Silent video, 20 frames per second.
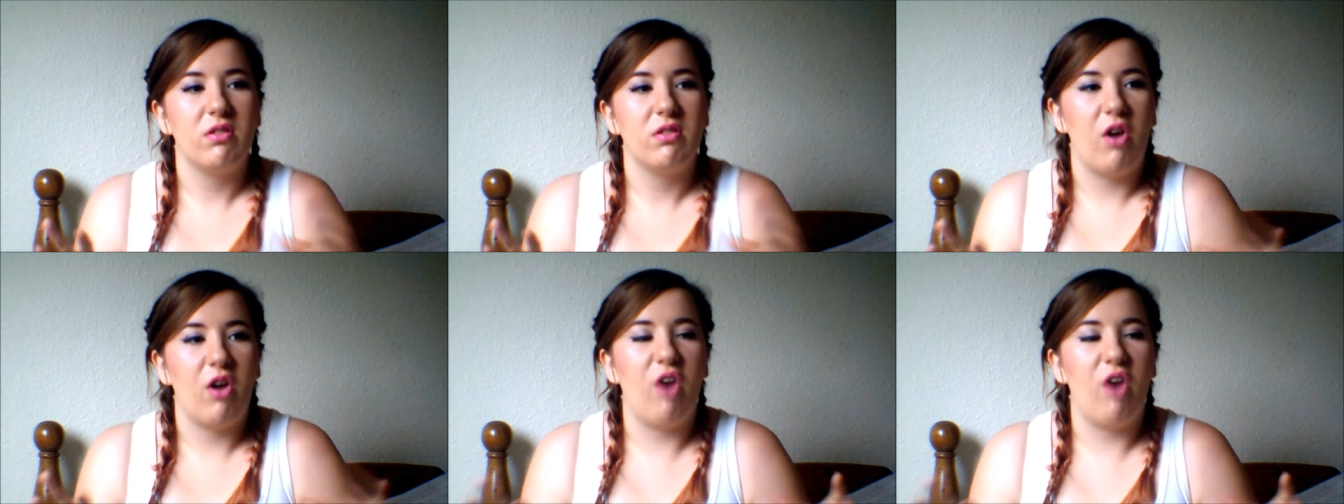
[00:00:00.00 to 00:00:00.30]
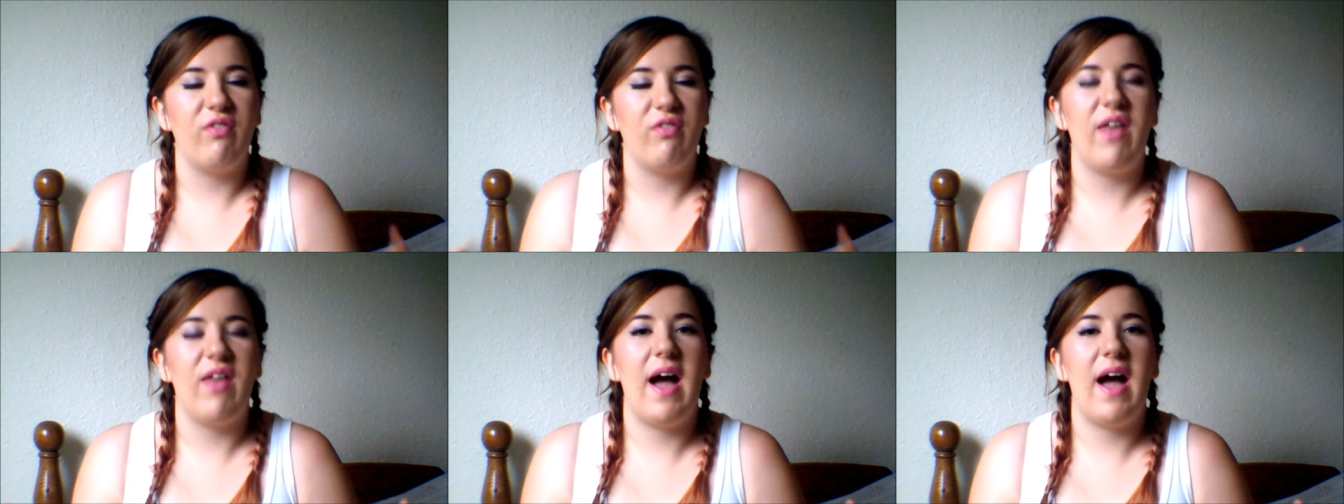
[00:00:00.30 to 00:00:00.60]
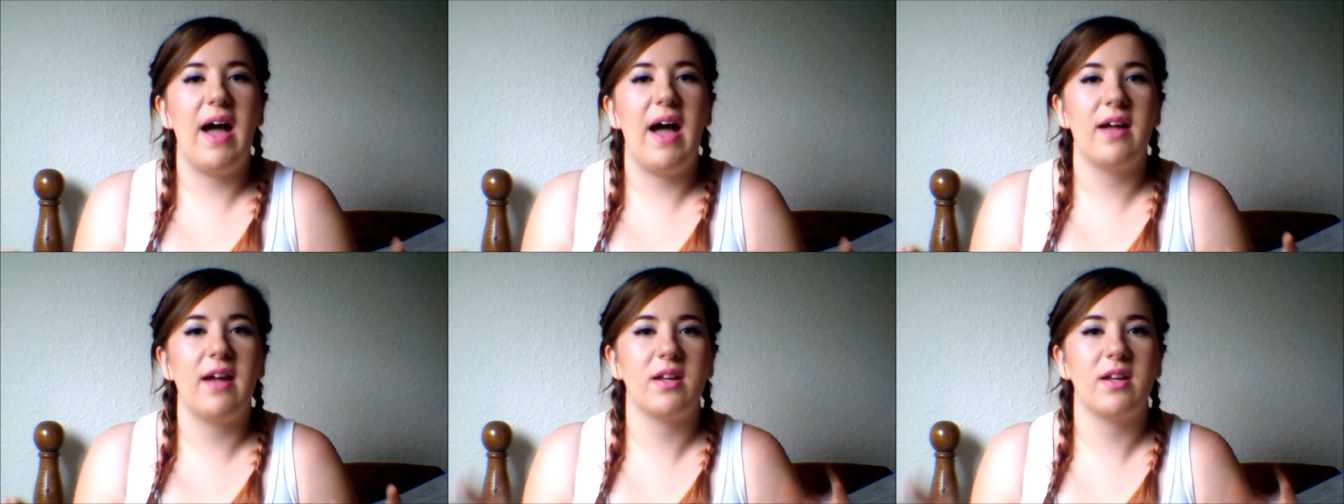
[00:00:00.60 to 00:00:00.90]
of
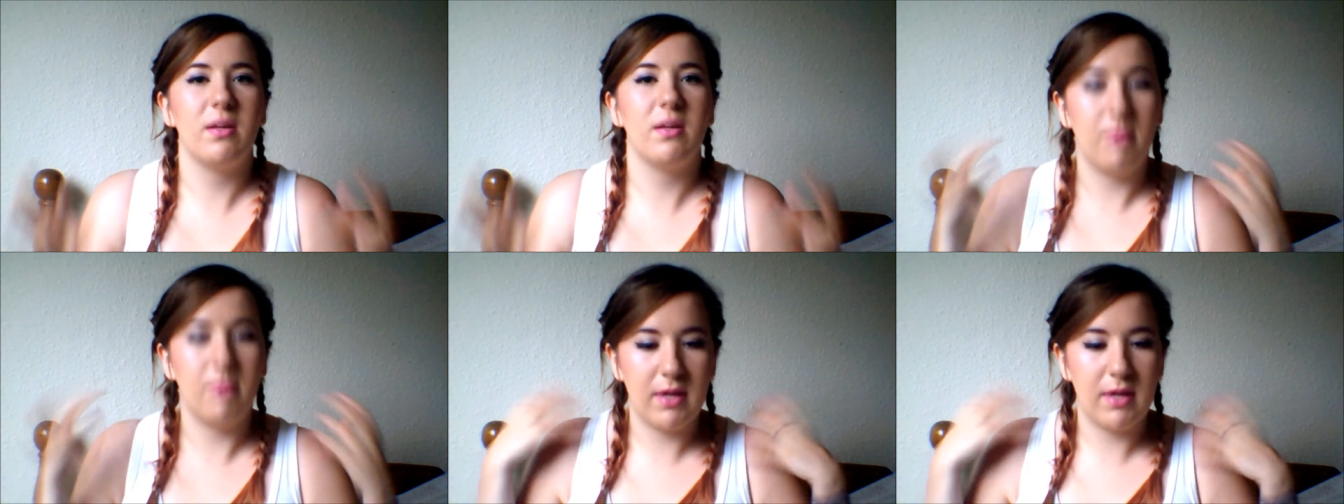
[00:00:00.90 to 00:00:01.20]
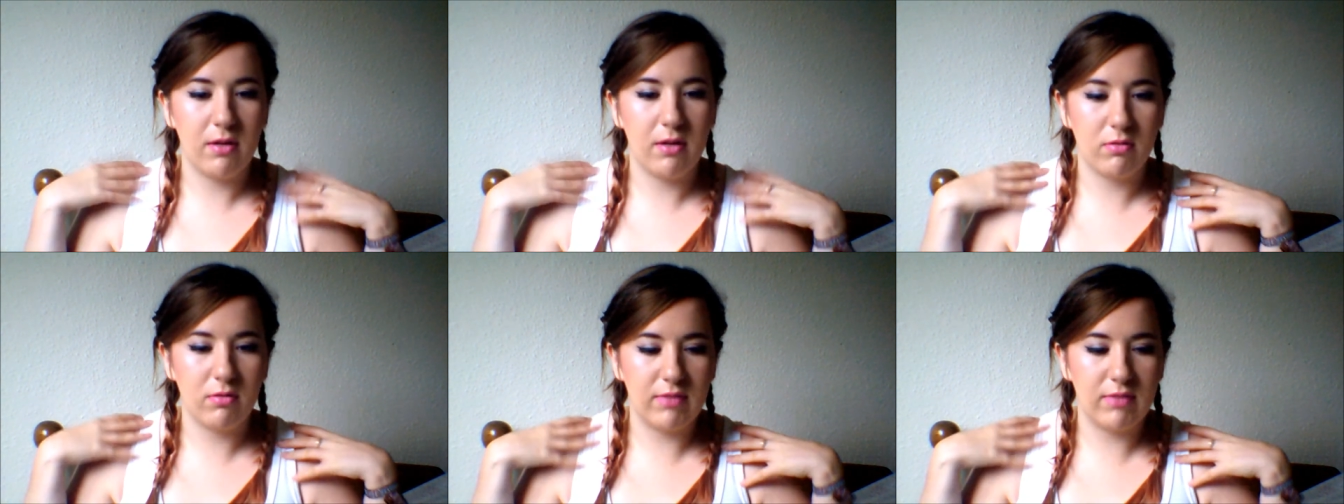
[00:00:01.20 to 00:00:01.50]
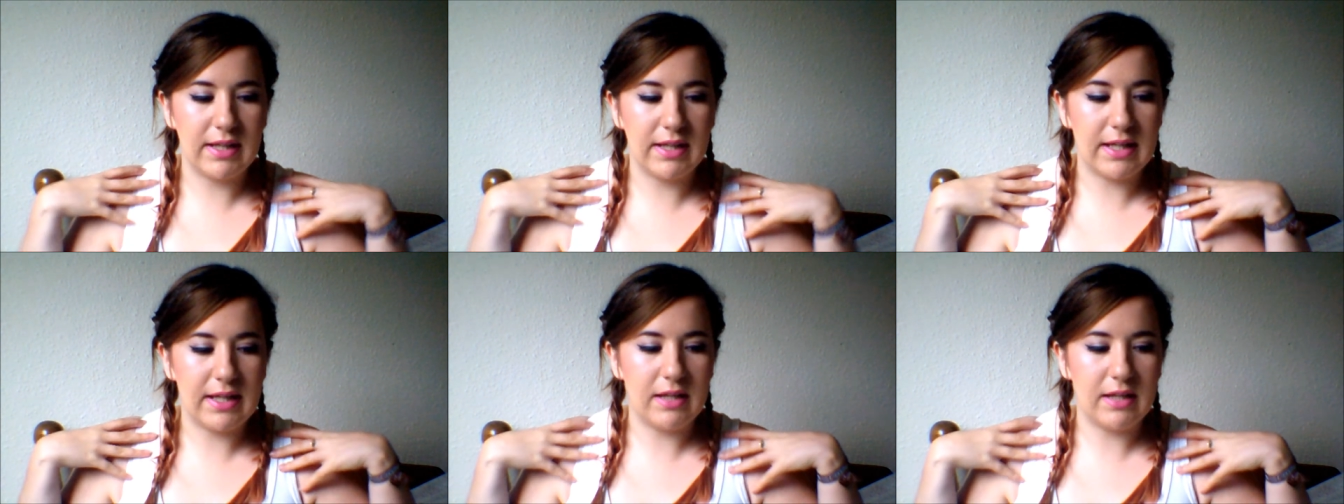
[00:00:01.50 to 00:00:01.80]
that can be a
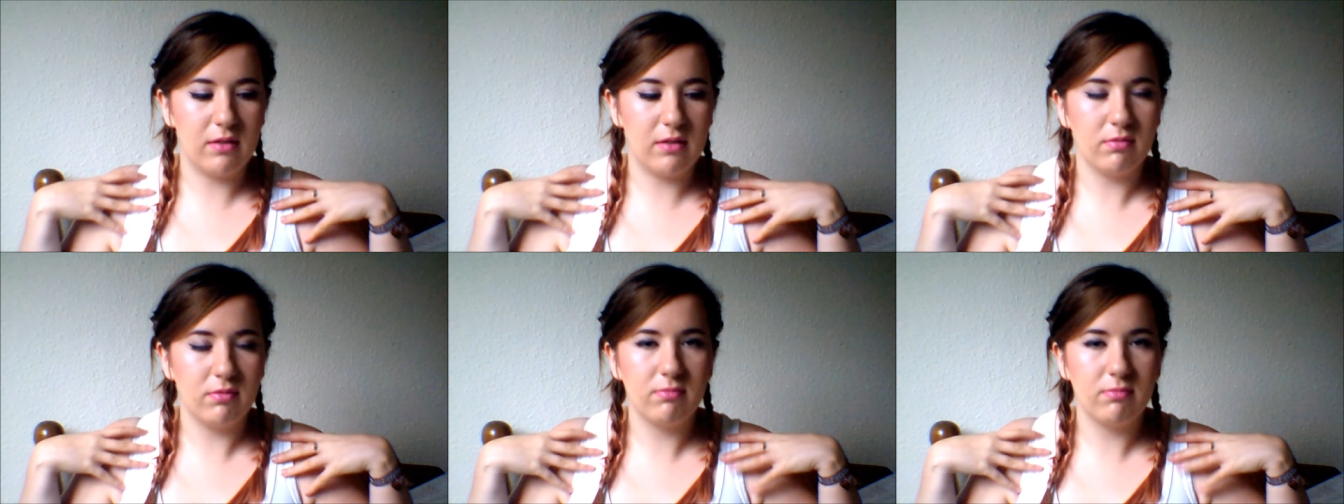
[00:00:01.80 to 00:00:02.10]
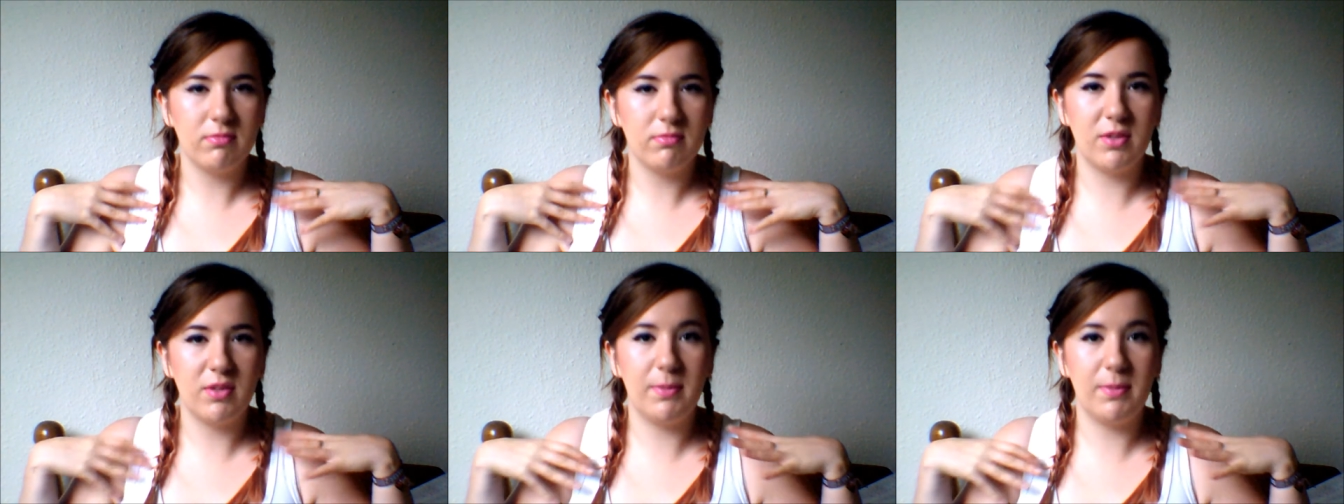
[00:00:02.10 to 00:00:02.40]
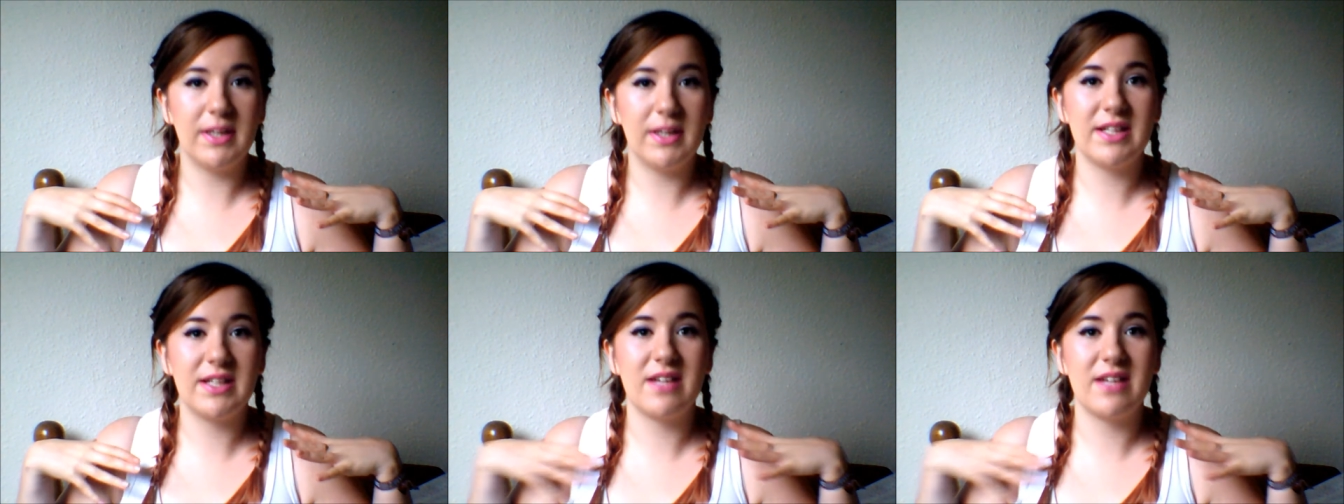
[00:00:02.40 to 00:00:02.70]
really
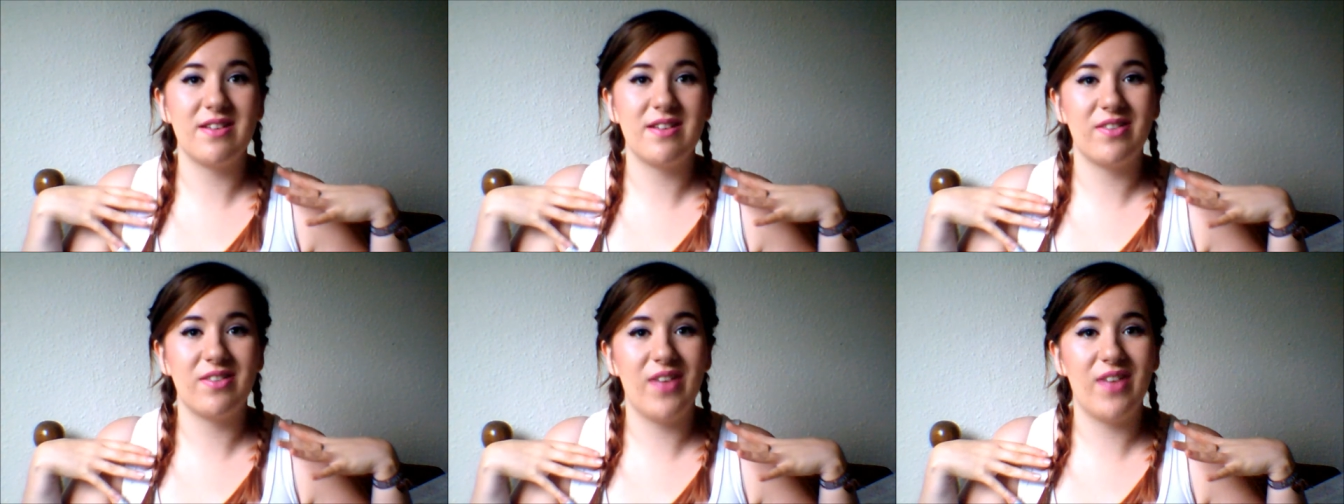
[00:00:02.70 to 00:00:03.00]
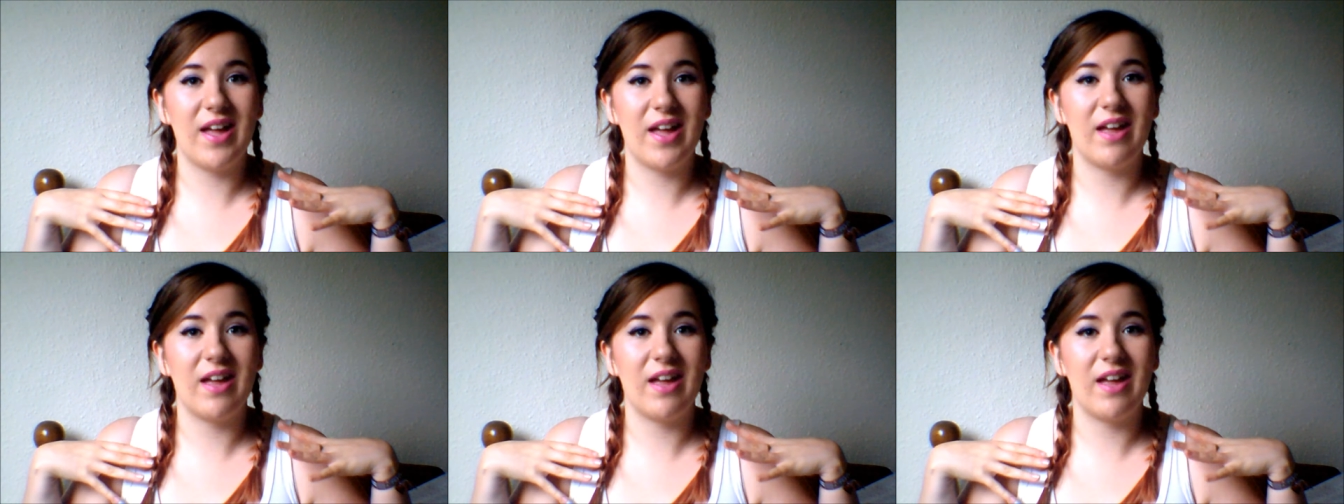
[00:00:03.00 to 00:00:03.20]
debilitating thing.